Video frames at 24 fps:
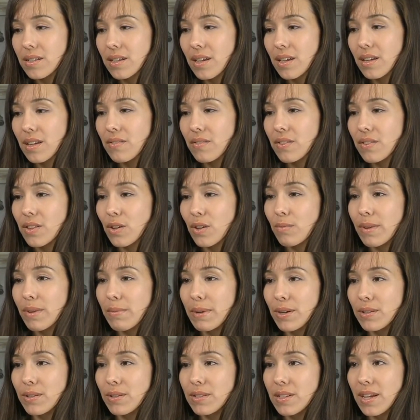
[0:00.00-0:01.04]
even though my
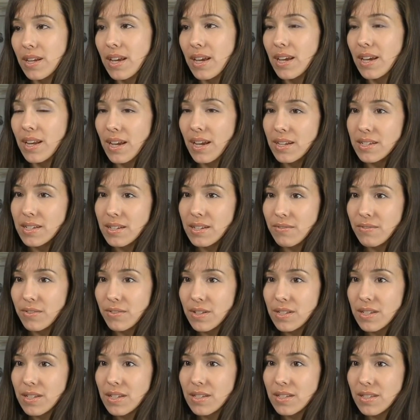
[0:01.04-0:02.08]
parents and I had
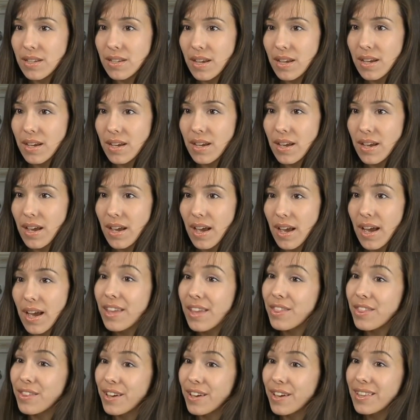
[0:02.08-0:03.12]
differences, I
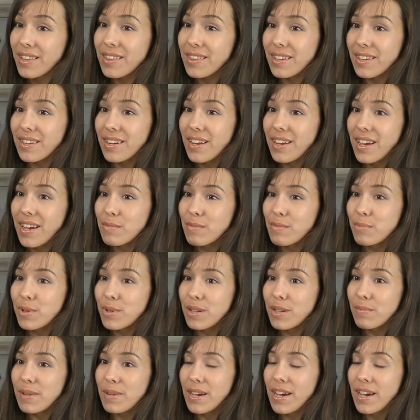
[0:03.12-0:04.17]
thought that I had put
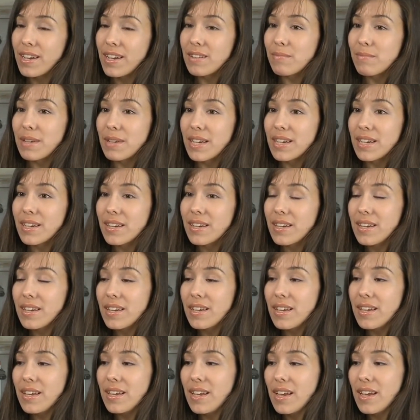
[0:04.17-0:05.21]
it behind me.
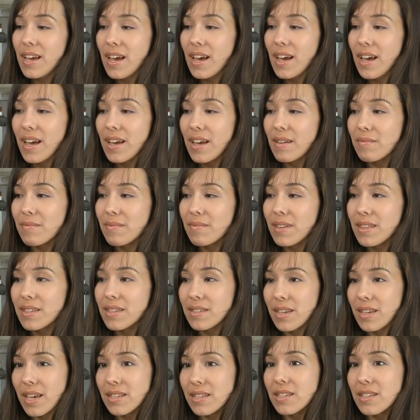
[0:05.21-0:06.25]
And this
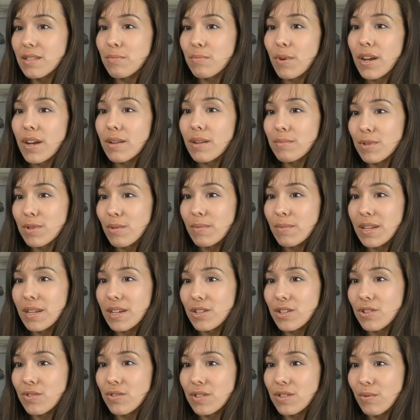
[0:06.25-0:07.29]
case has brought up so many
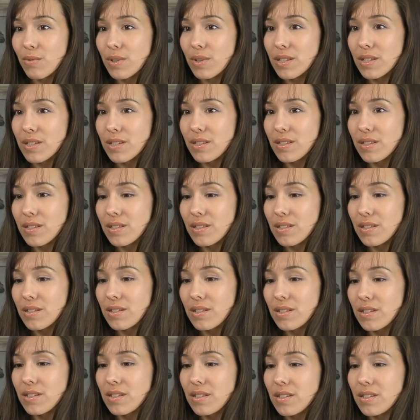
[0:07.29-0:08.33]
issues that we
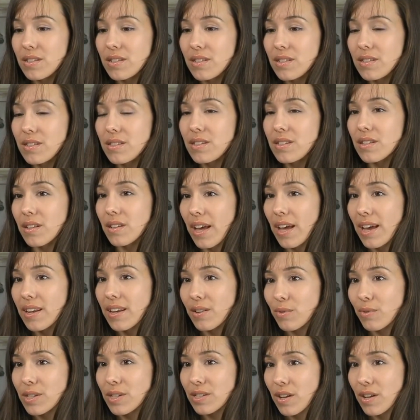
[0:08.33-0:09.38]
still had
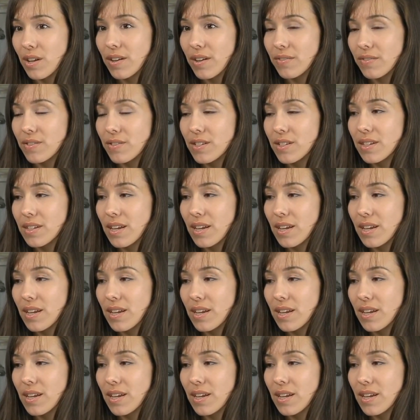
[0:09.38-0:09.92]
unresolved.